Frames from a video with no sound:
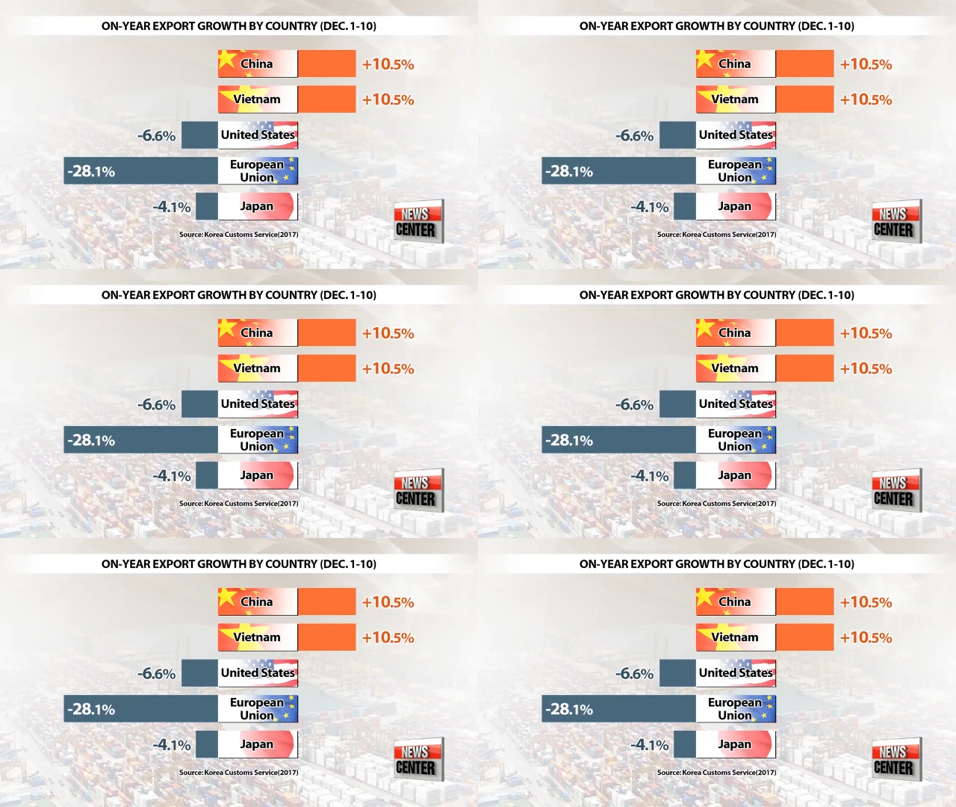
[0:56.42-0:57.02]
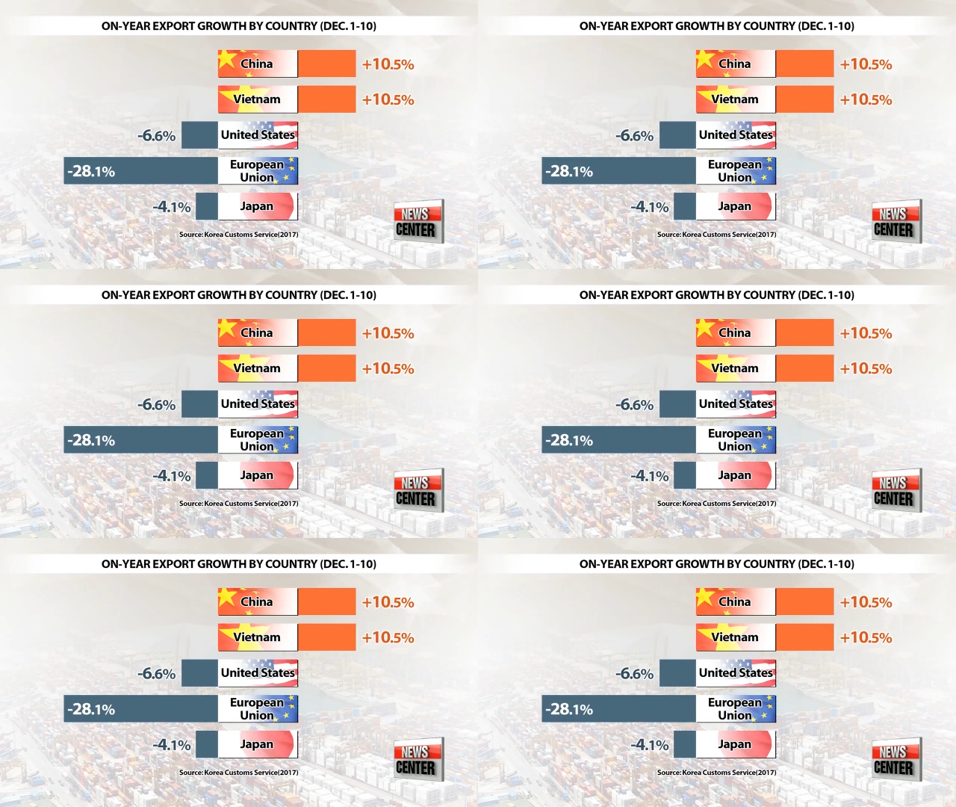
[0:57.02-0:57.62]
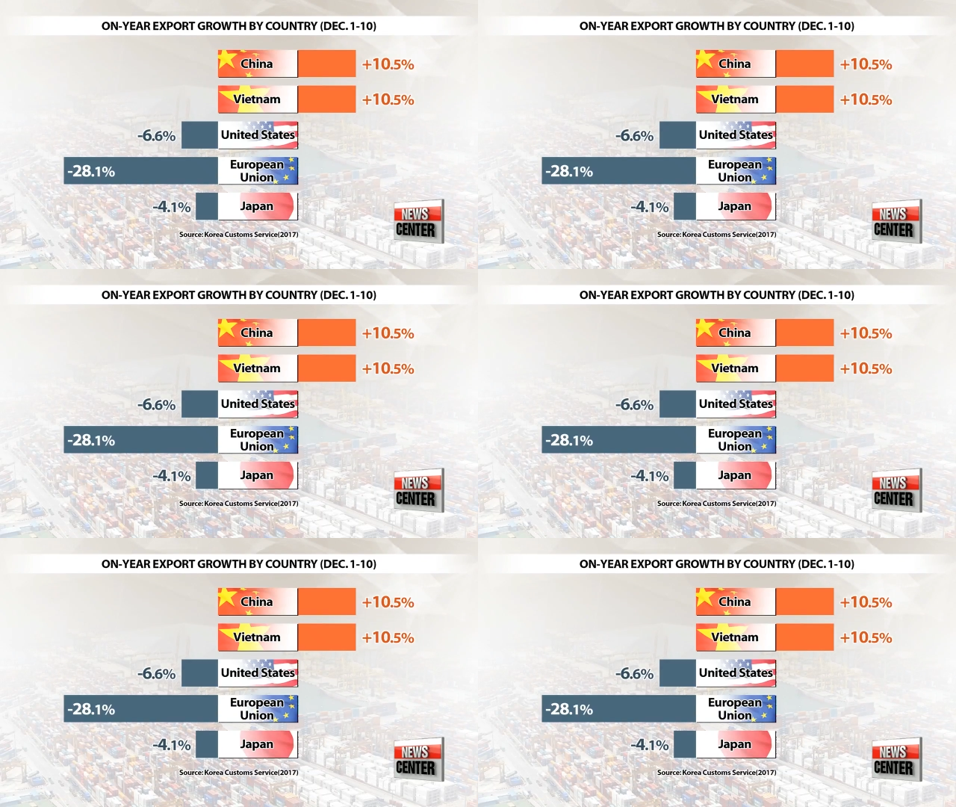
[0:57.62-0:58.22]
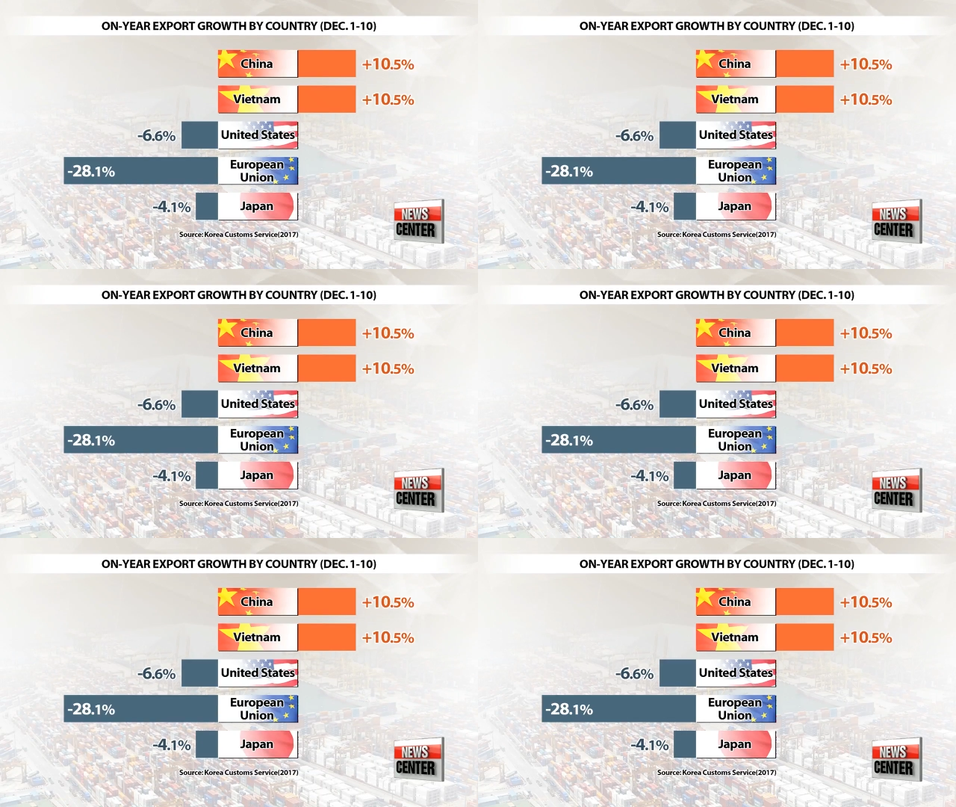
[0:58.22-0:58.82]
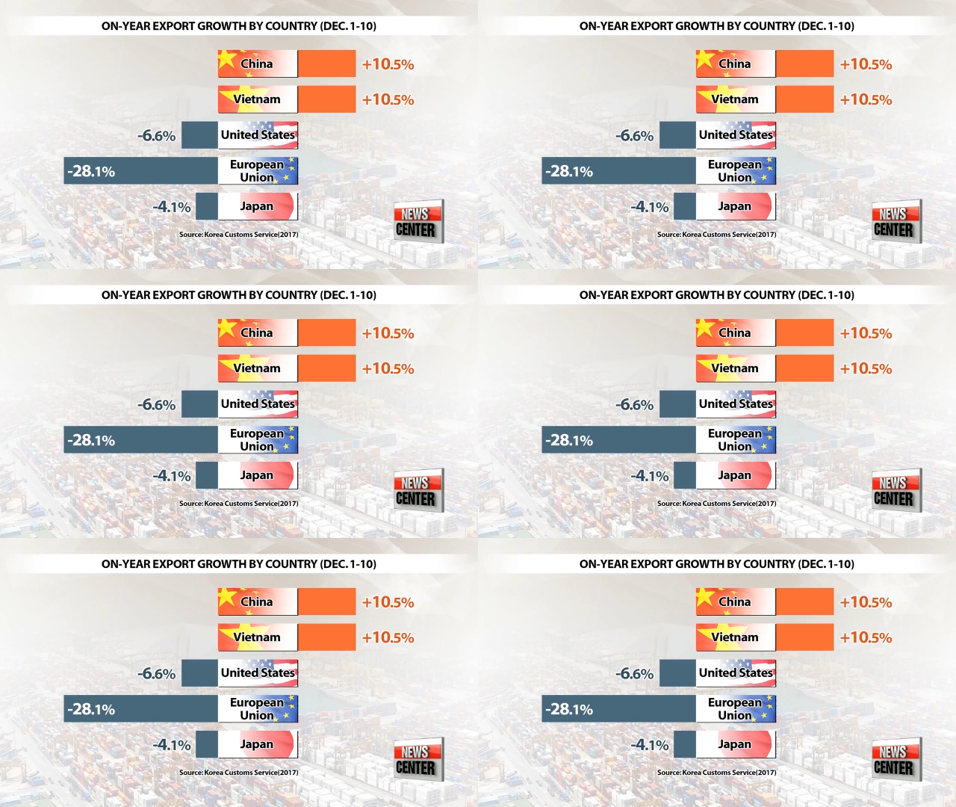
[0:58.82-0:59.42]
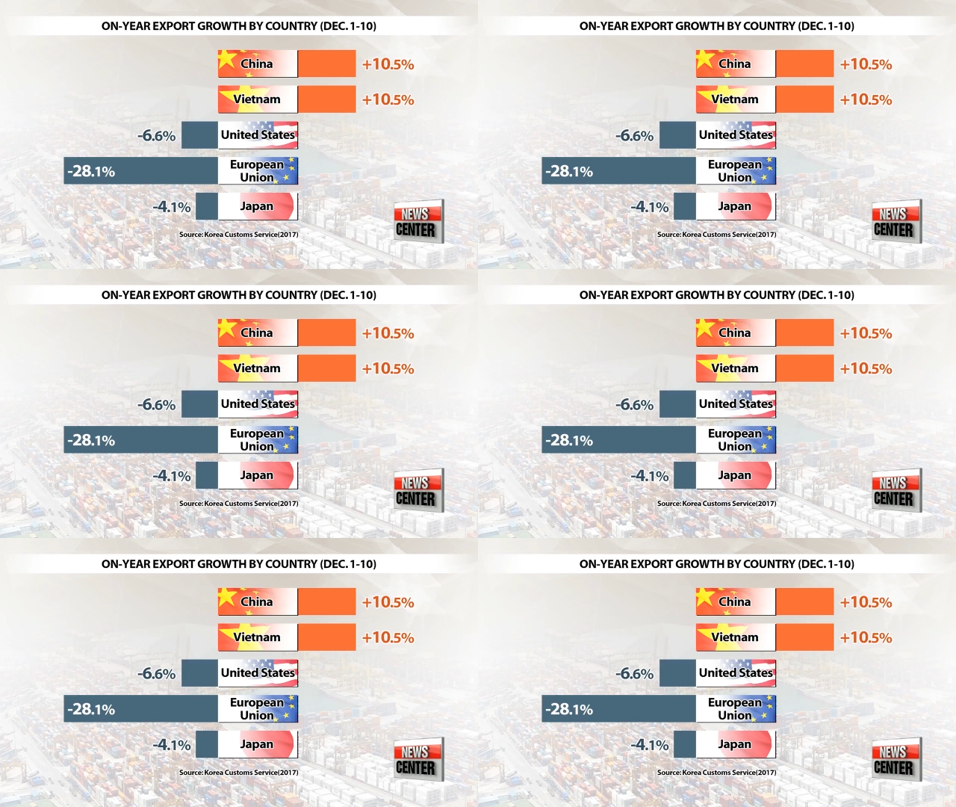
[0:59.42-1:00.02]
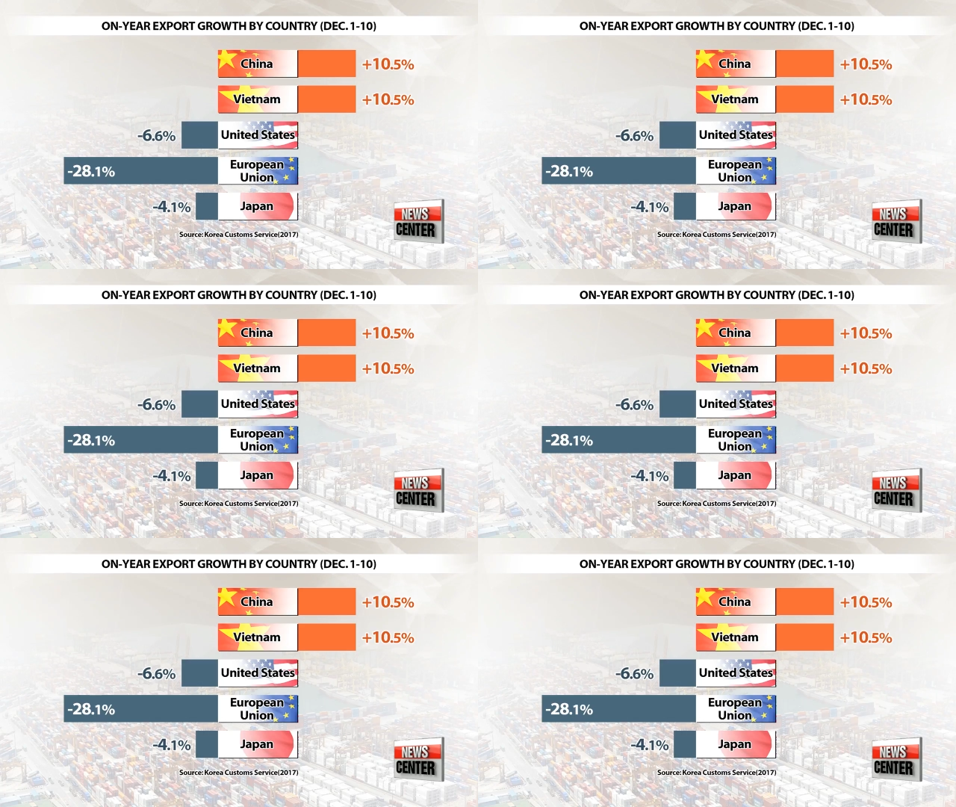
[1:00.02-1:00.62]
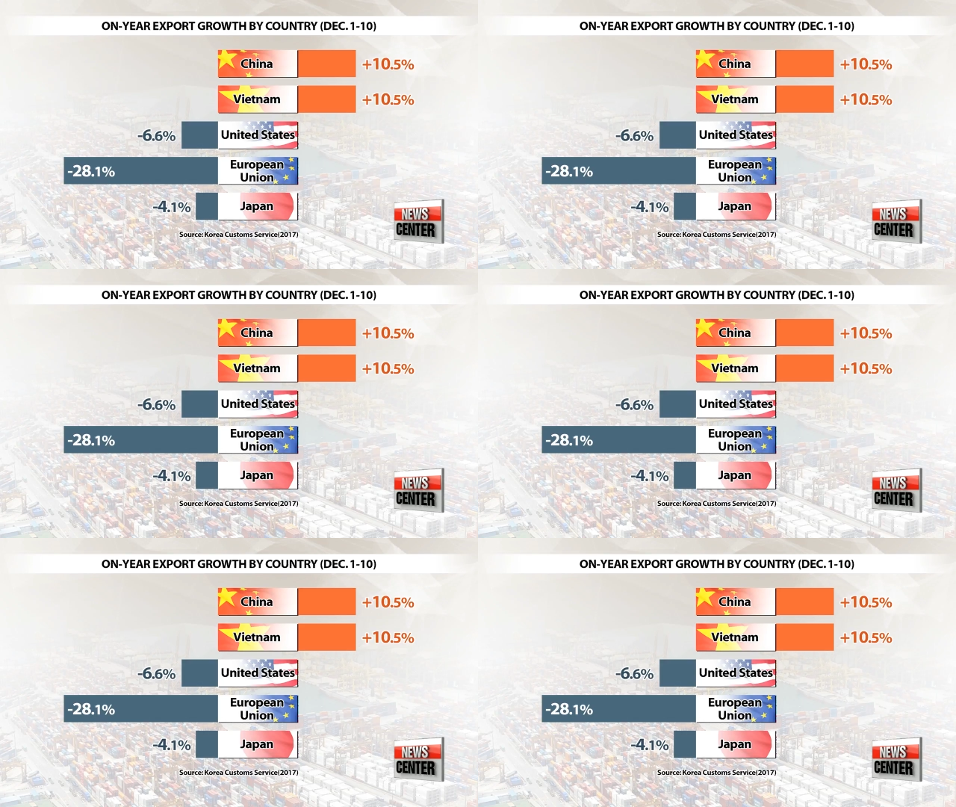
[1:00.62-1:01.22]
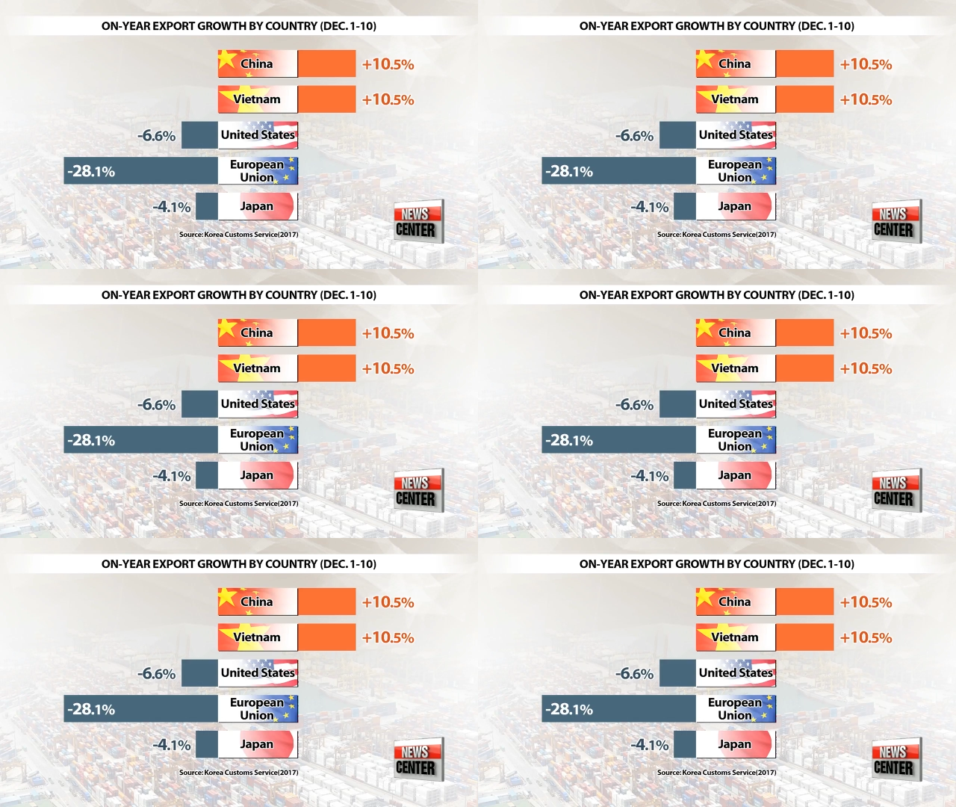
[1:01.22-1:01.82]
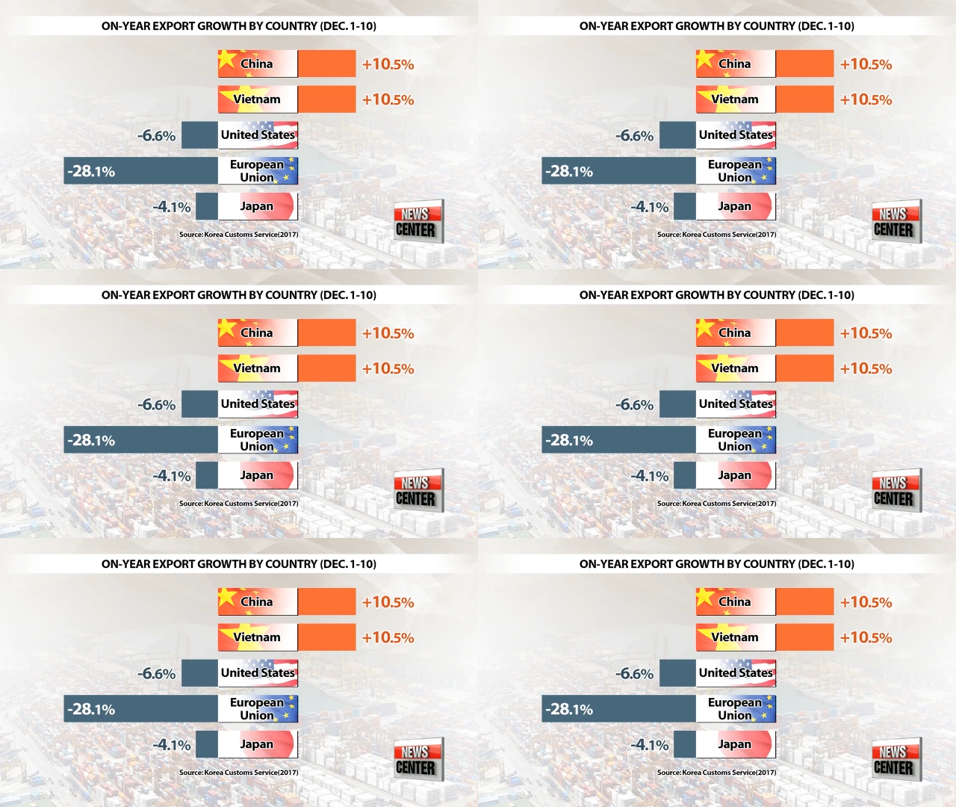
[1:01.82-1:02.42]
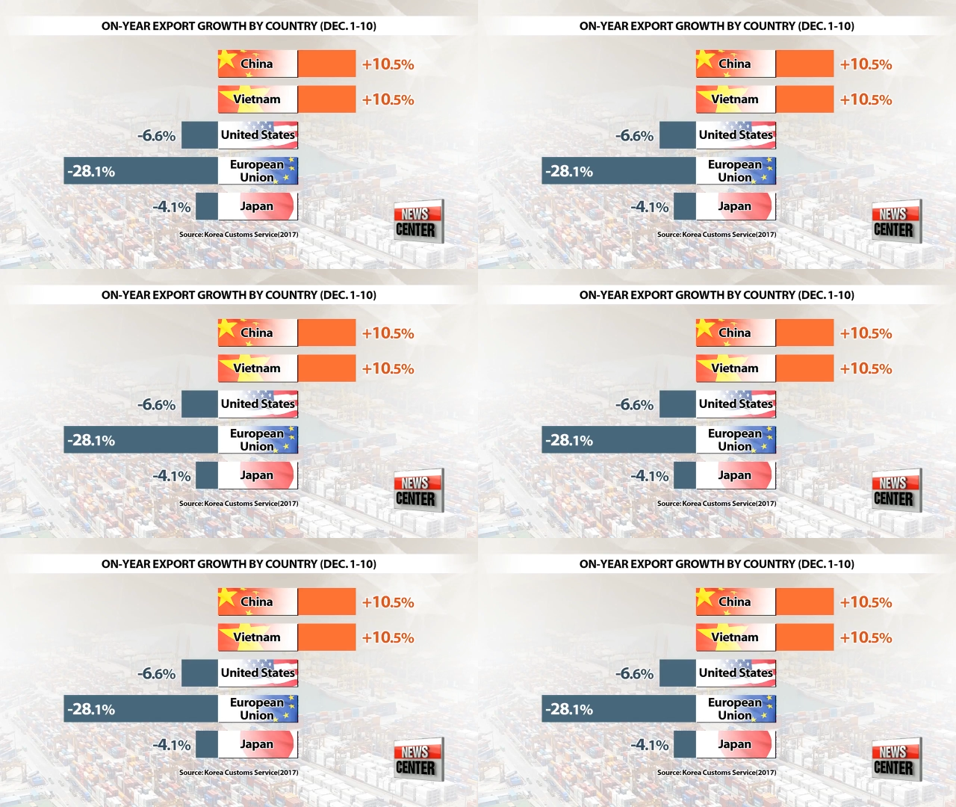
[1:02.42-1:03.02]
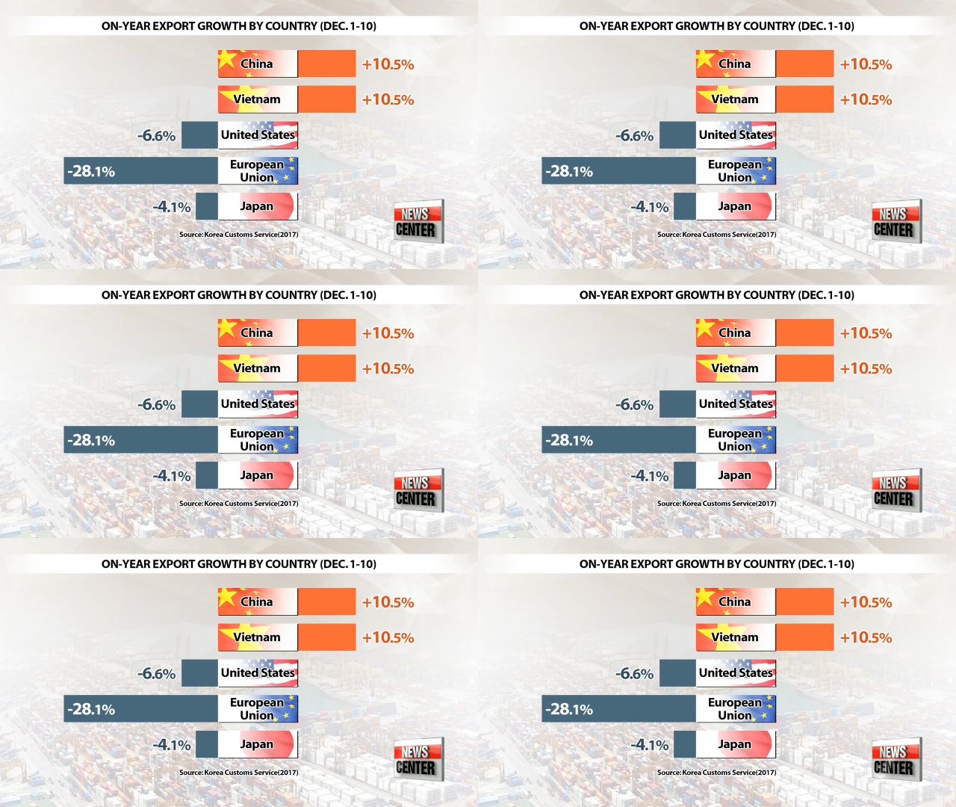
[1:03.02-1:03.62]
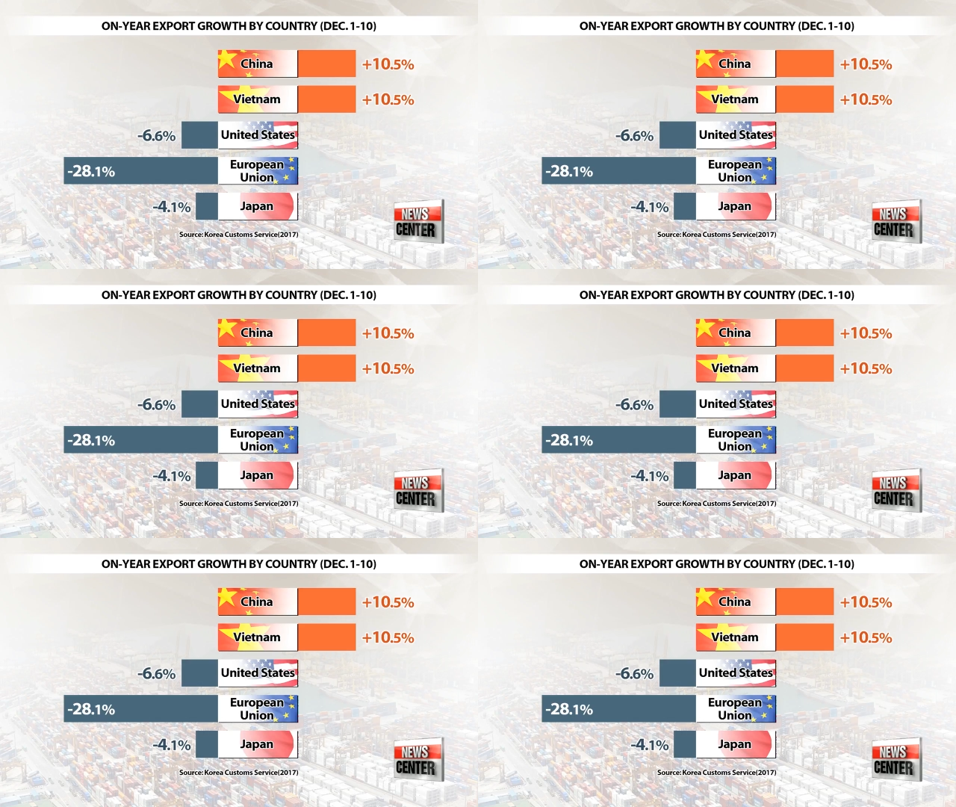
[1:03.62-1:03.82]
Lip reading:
Nobody's mouth can be seen.